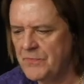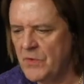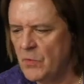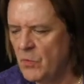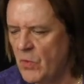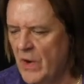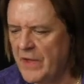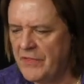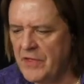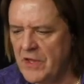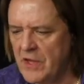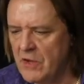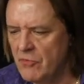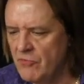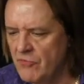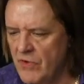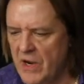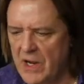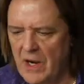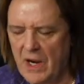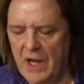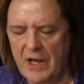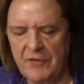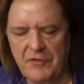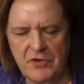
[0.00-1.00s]
whether you
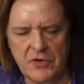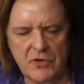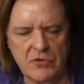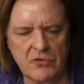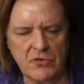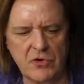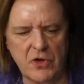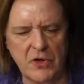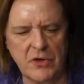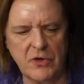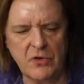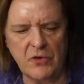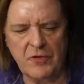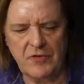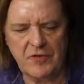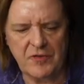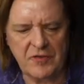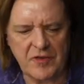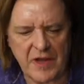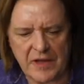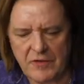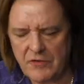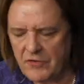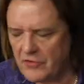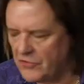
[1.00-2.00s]
realize it or not, you're
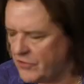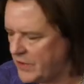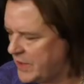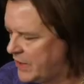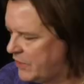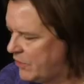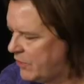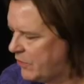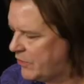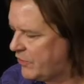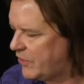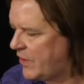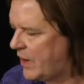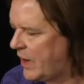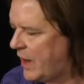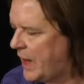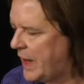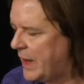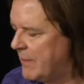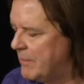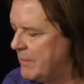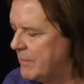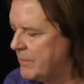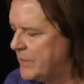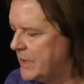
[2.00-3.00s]
centering your
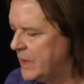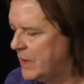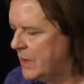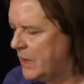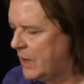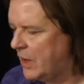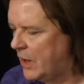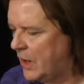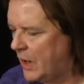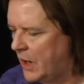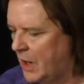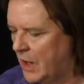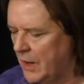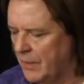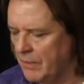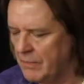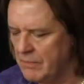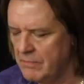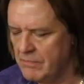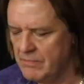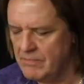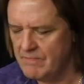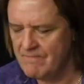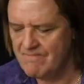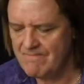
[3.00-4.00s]
time
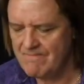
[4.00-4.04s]
on